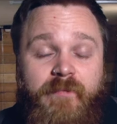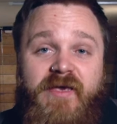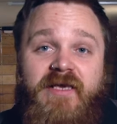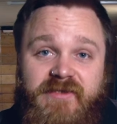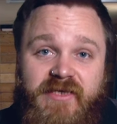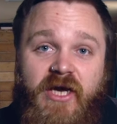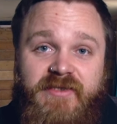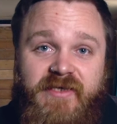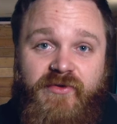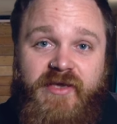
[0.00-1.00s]
being
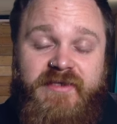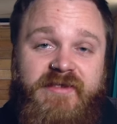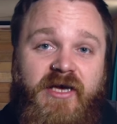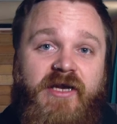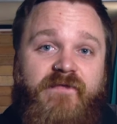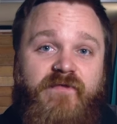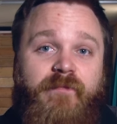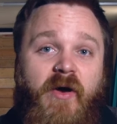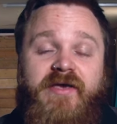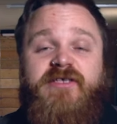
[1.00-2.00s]
dirty on the inside. If the
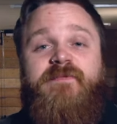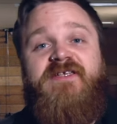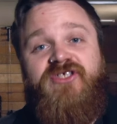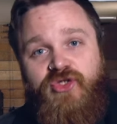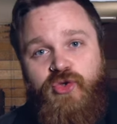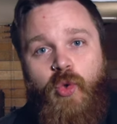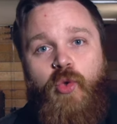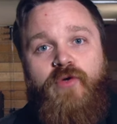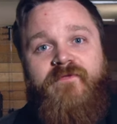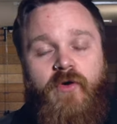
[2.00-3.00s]
bike has been
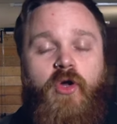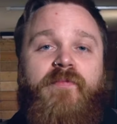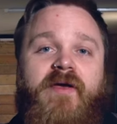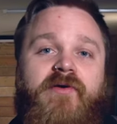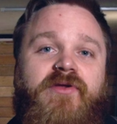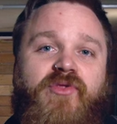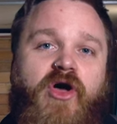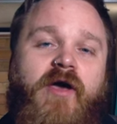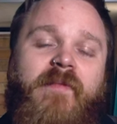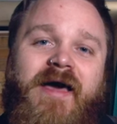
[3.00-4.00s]
stored for a long period of
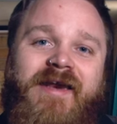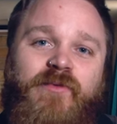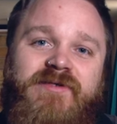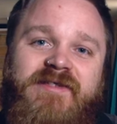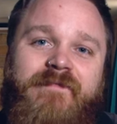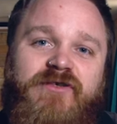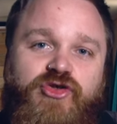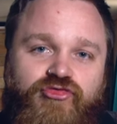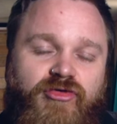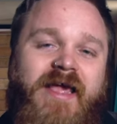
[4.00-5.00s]
time and it was never
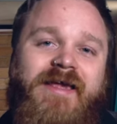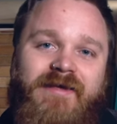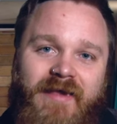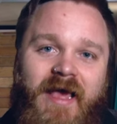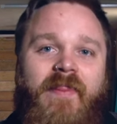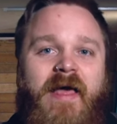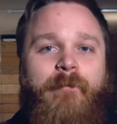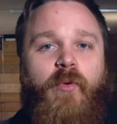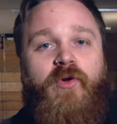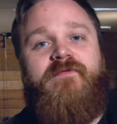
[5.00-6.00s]
drained at
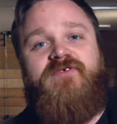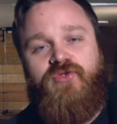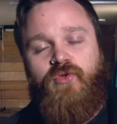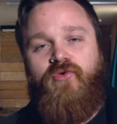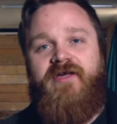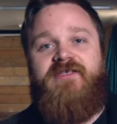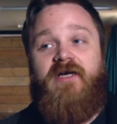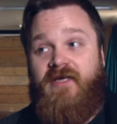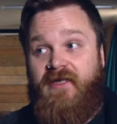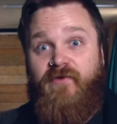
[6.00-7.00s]
that point of storage,
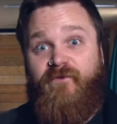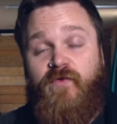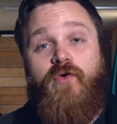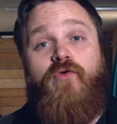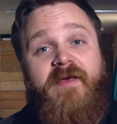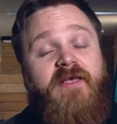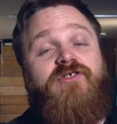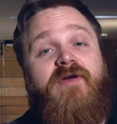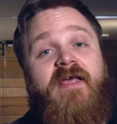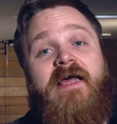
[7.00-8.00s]
i.e. the fuel being
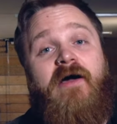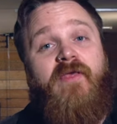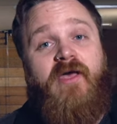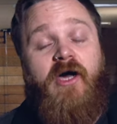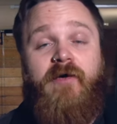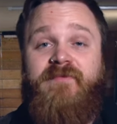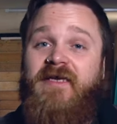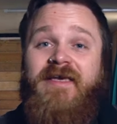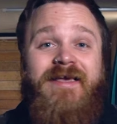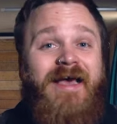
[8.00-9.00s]
drained out of the carbs
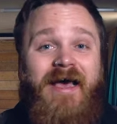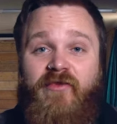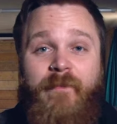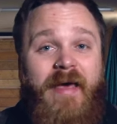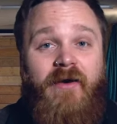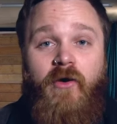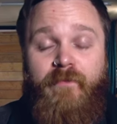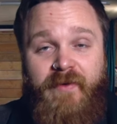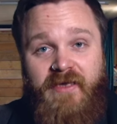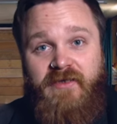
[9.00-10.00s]
and the
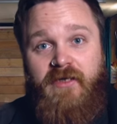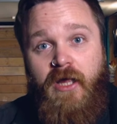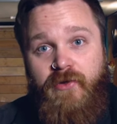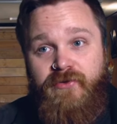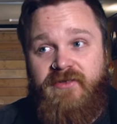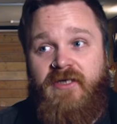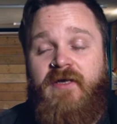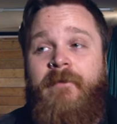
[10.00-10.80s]
petlock being closed,